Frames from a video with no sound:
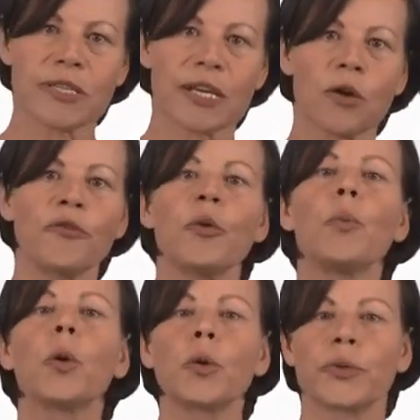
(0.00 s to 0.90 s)
that offer
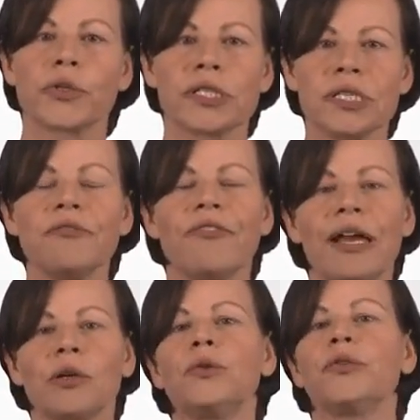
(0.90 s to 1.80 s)
more perceived
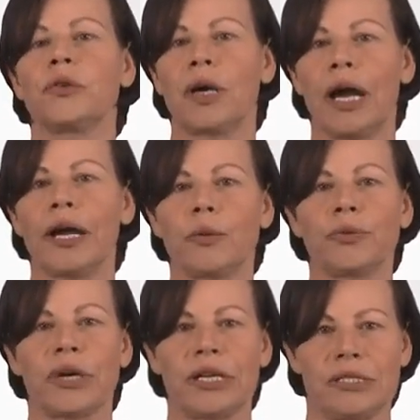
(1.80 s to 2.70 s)
value for a higher
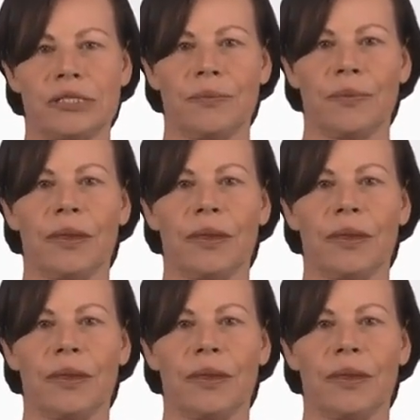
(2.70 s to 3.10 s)
price.